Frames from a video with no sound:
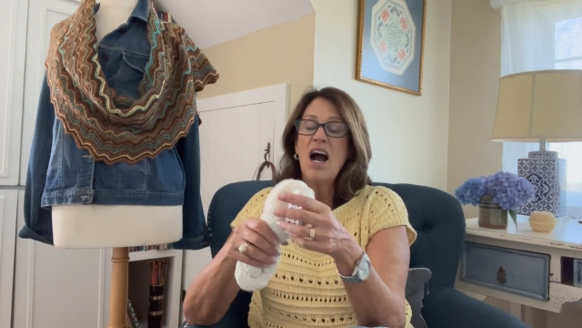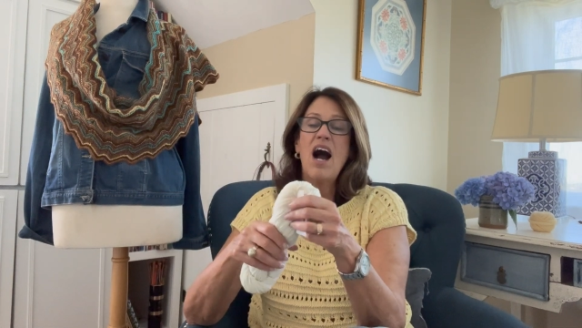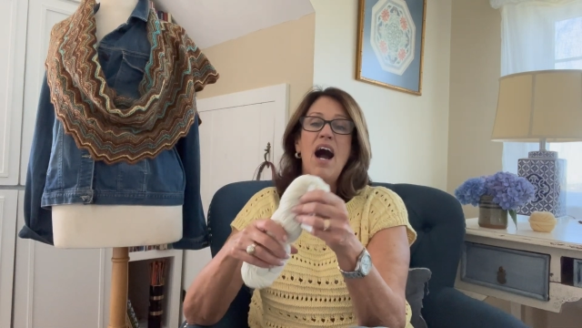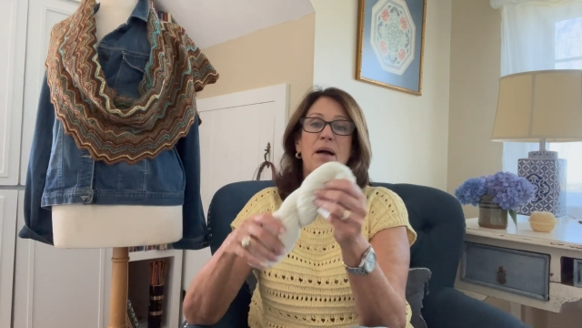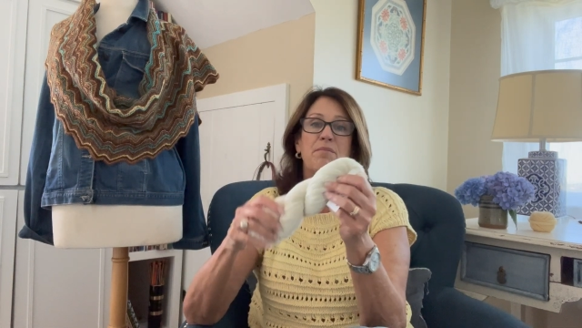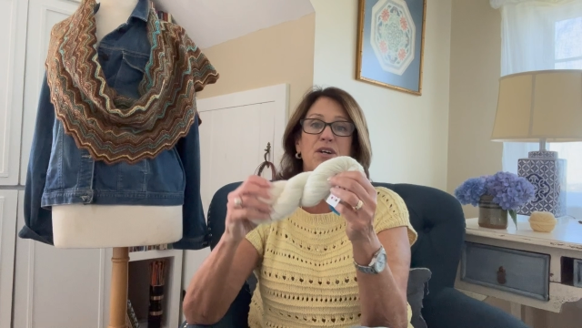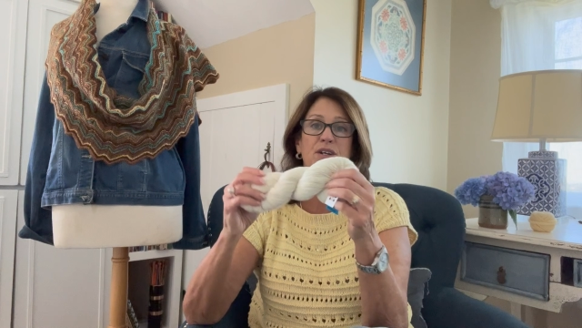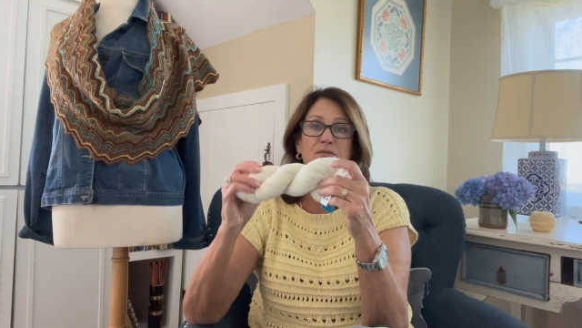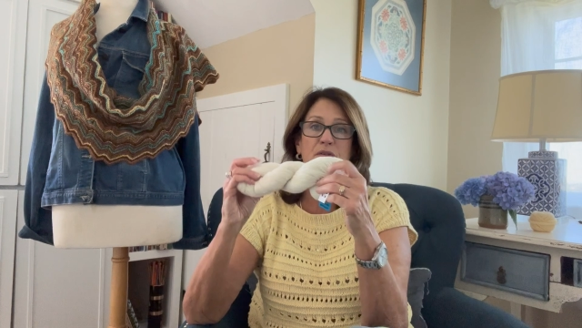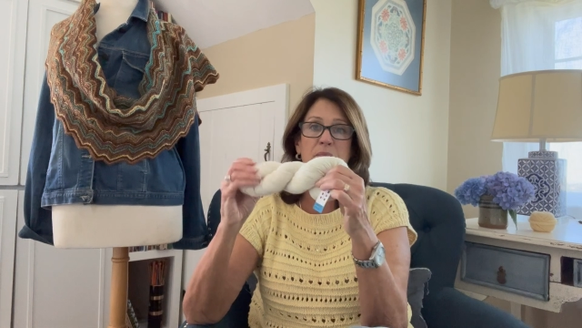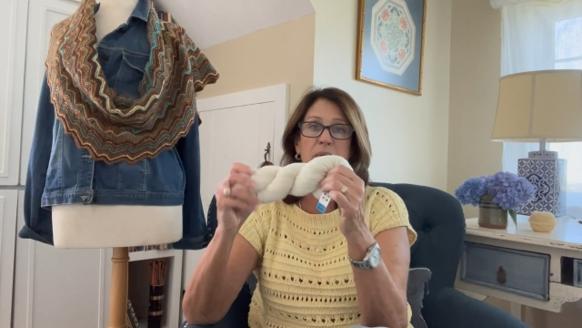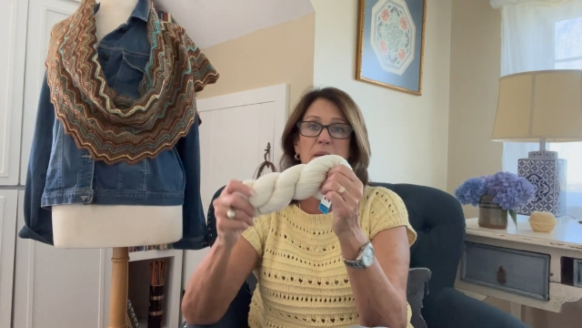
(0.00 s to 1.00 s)
I'm gonna
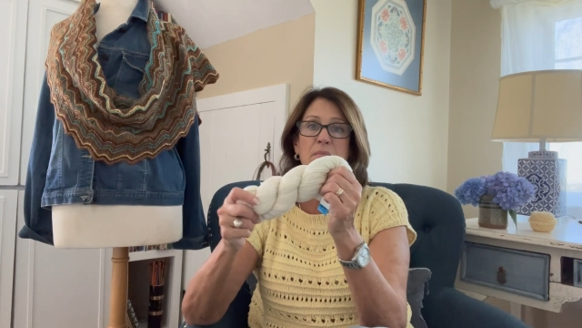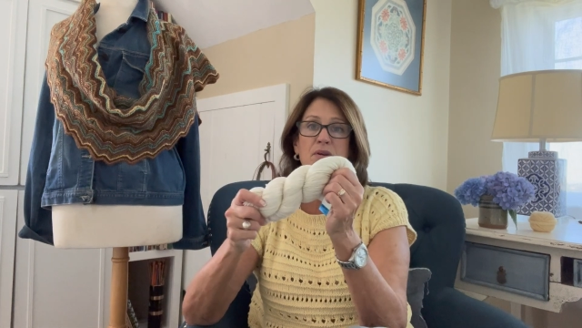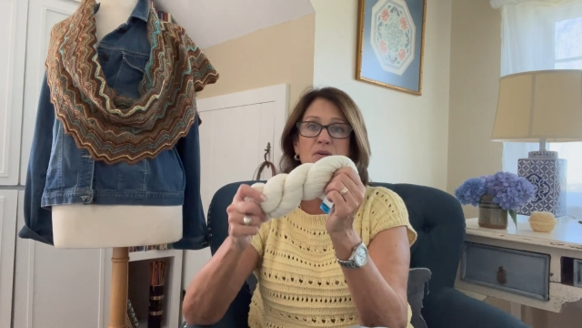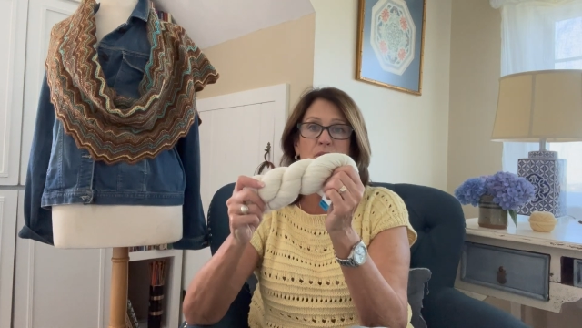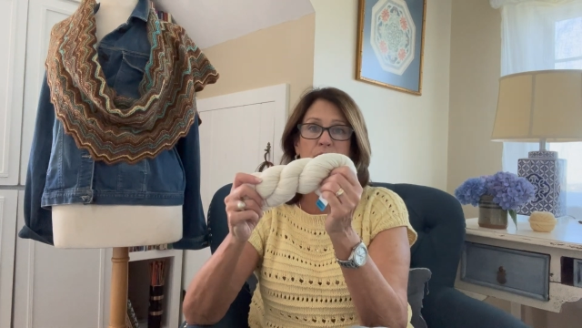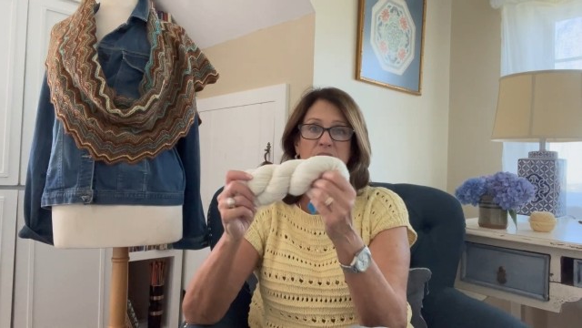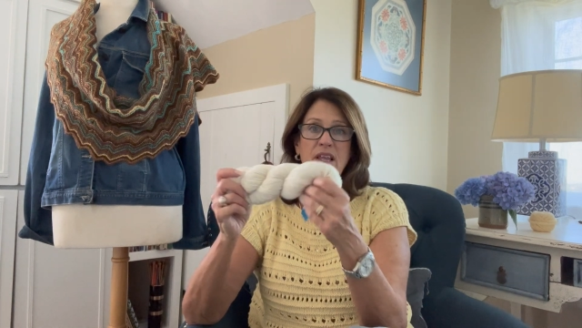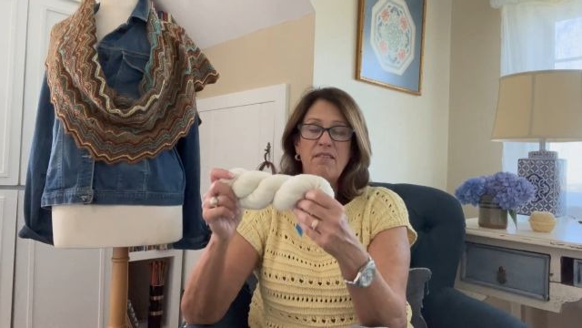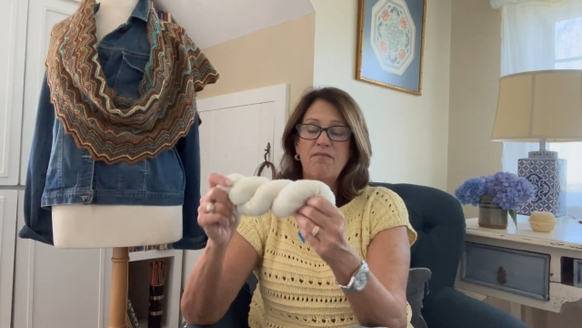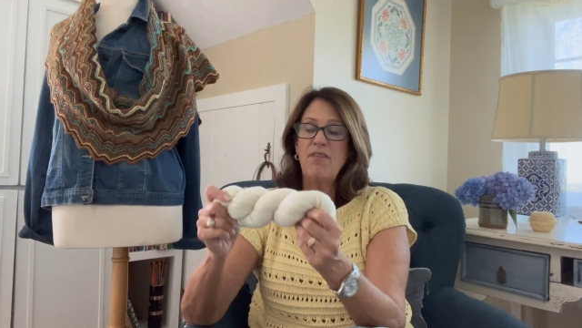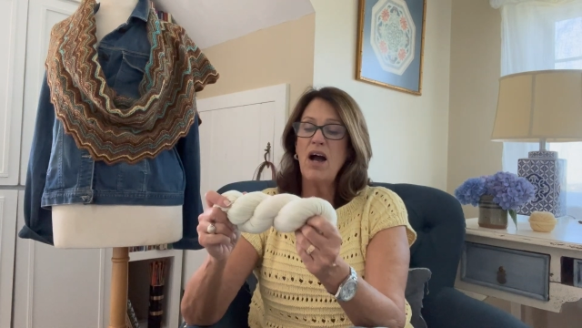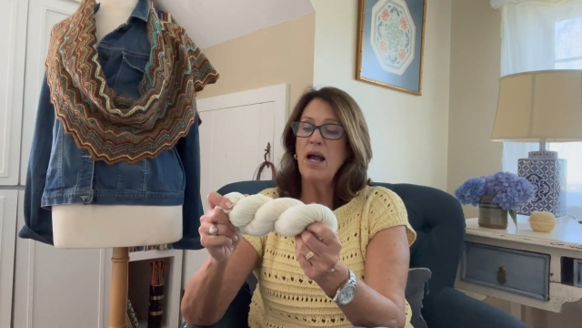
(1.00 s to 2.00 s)
remember
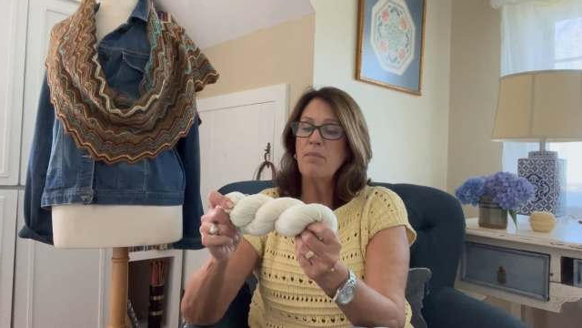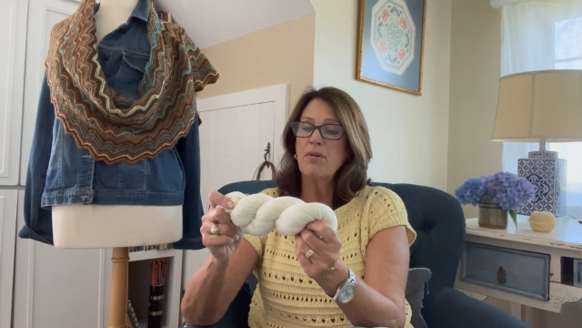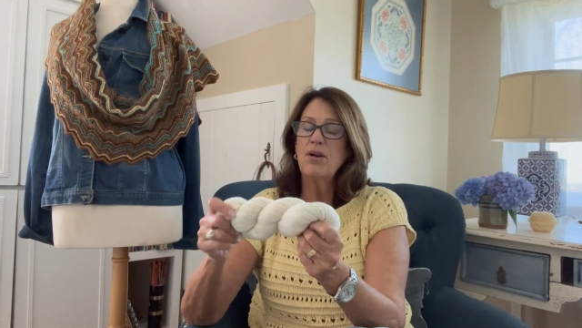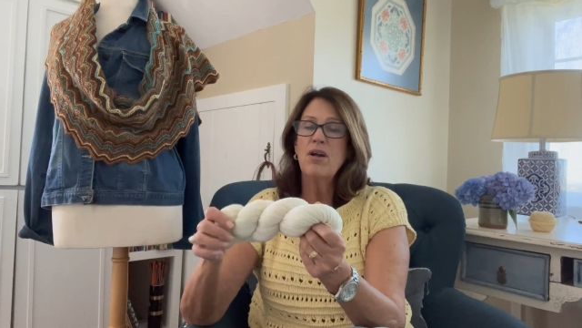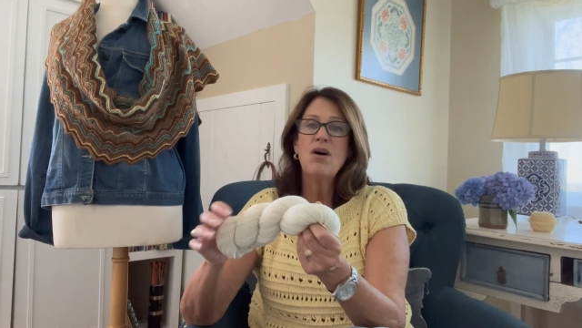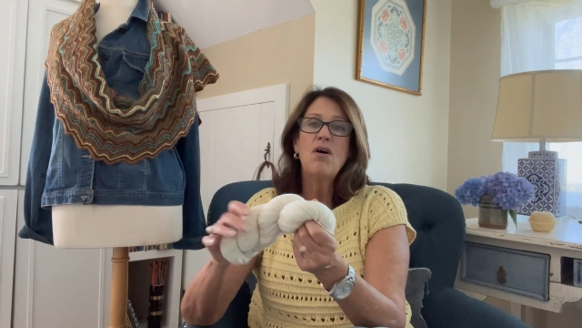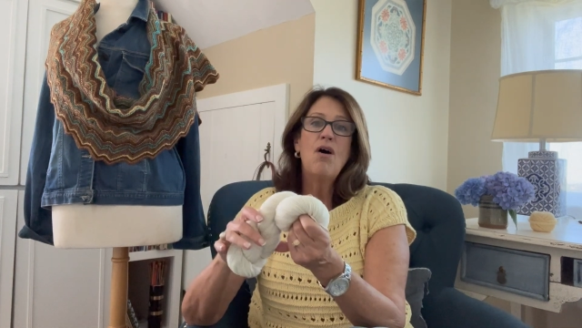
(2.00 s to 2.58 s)
Northlight Fiber,